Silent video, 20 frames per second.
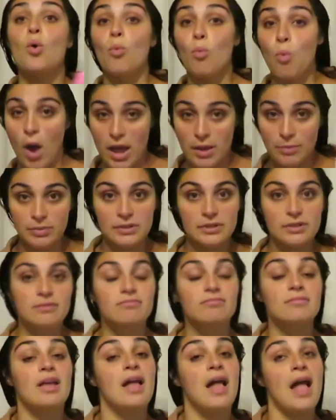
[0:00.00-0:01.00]

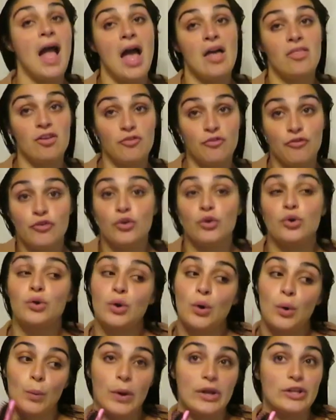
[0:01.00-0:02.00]
wipes, and then
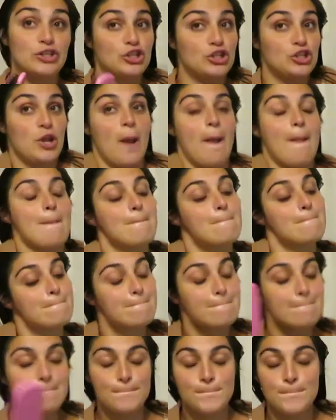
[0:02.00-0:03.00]
food, which
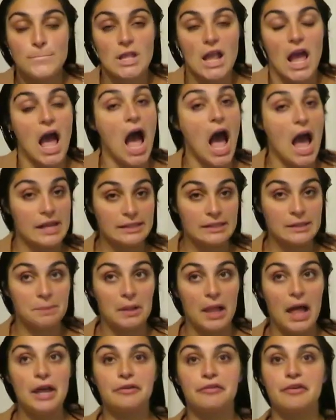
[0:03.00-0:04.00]
I
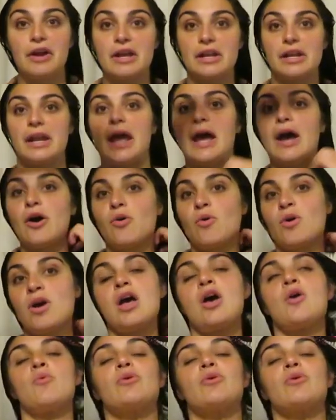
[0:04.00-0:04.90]
supply right now.